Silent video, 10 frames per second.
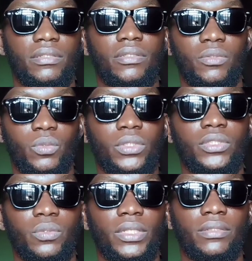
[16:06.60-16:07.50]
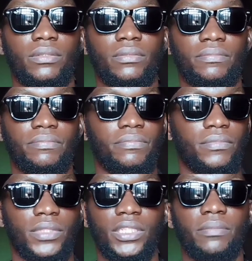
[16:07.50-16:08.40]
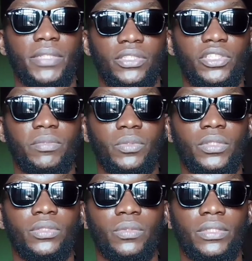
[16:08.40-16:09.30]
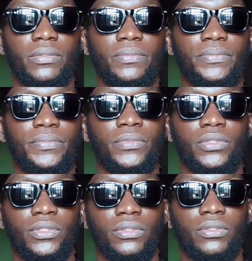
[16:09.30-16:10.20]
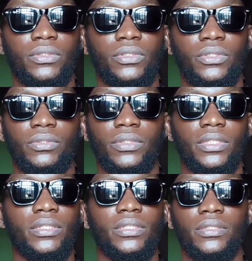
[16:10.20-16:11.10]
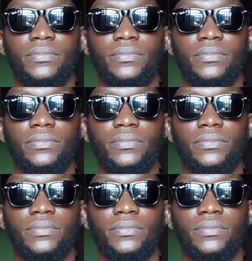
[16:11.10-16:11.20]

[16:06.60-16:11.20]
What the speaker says: worthwhile. It might just be worthwhile. You're thinking.